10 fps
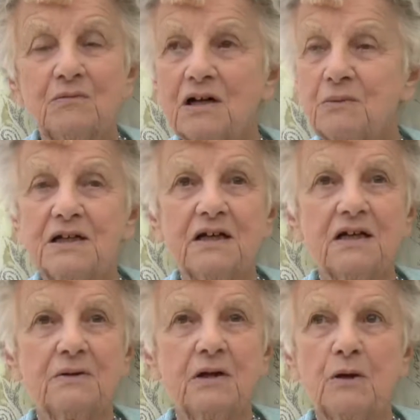Well, we
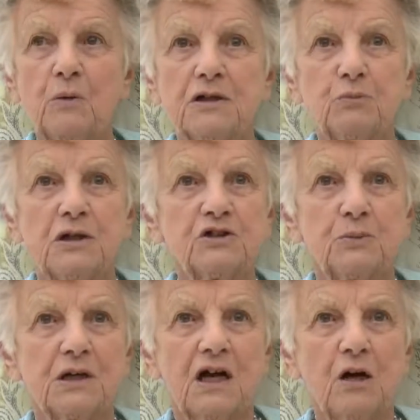did. You know, where should
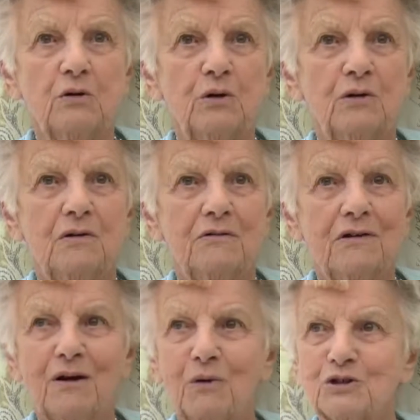we go? You
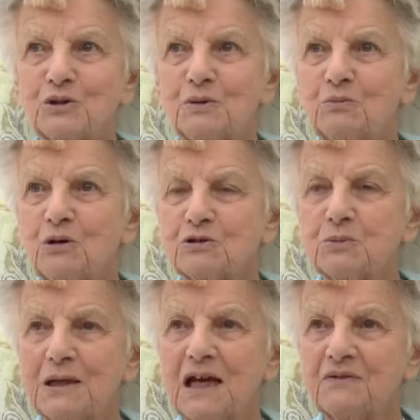know, what do
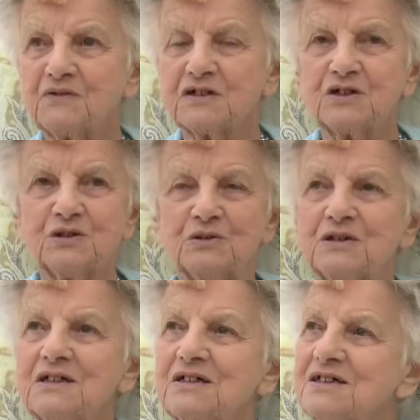we have to do?
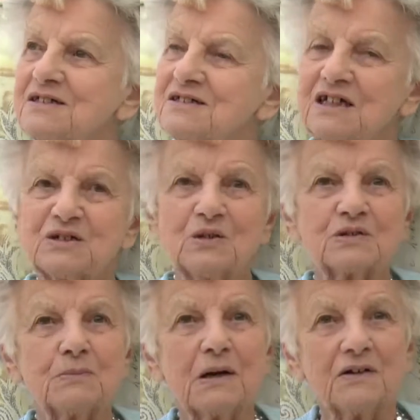Because they
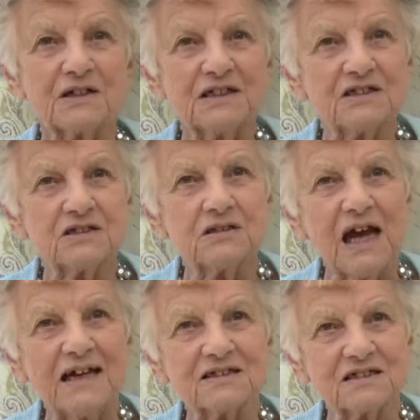talked about these
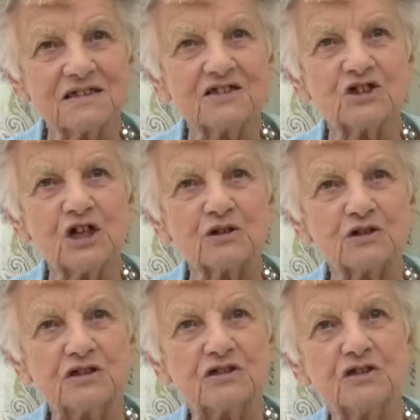Anderson
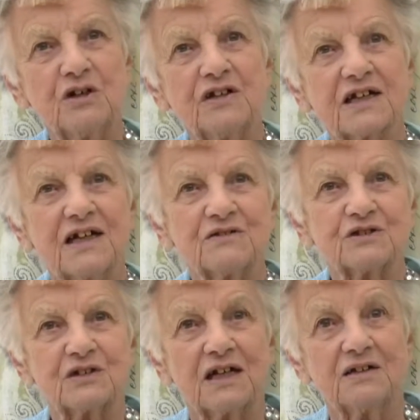shelters, you know, in the
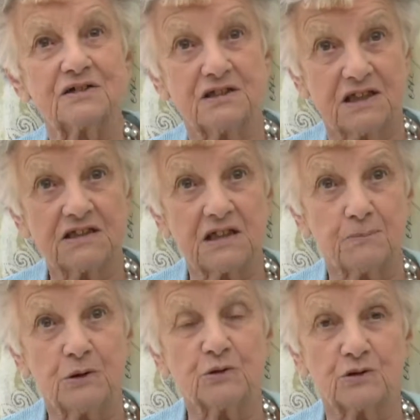council houses. They did
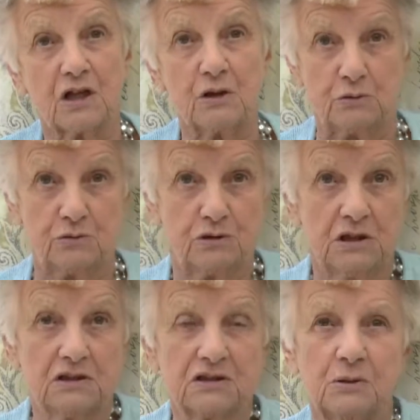build those,
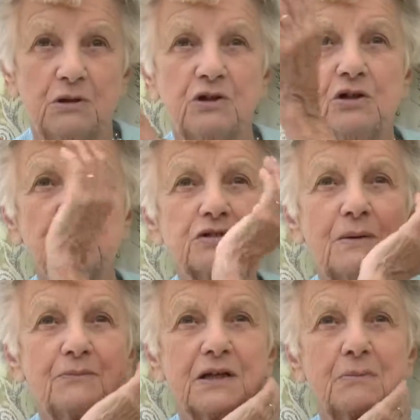so we knew
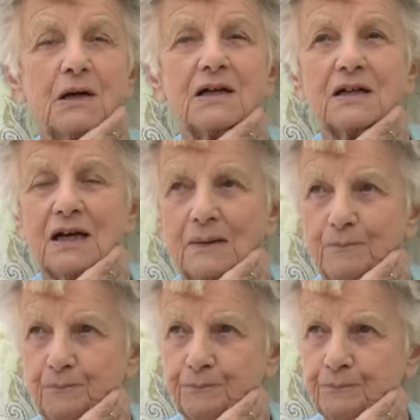something might
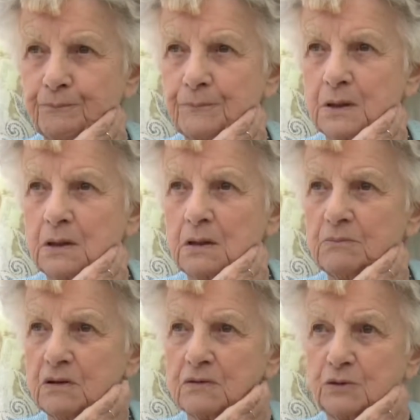happen,
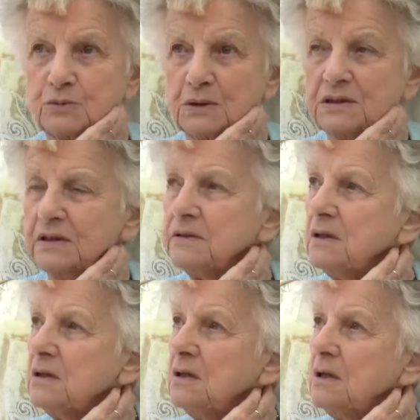but of course we didn't.
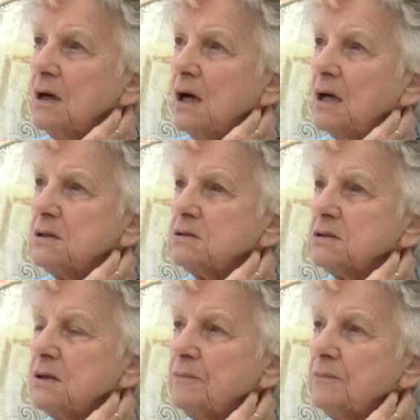And